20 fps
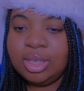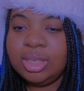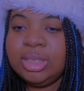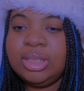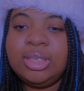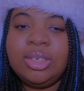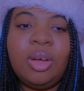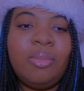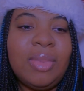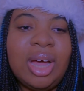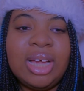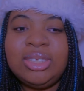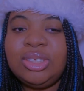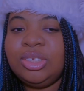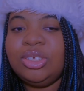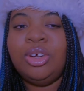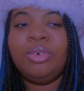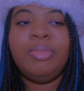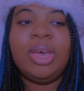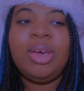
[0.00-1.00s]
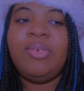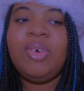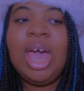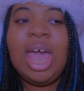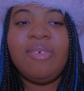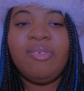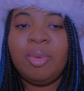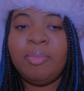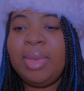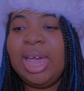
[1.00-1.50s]
to the snow, my snowman would
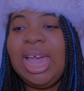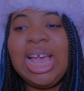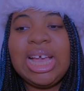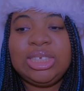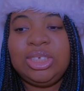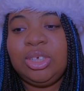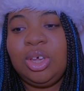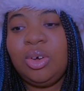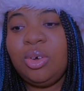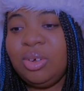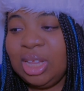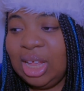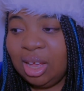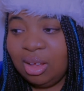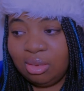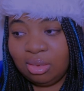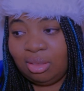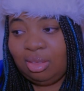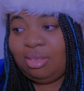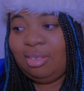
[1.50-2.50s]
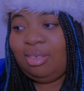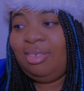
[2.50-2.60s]
have a mask on. I don't.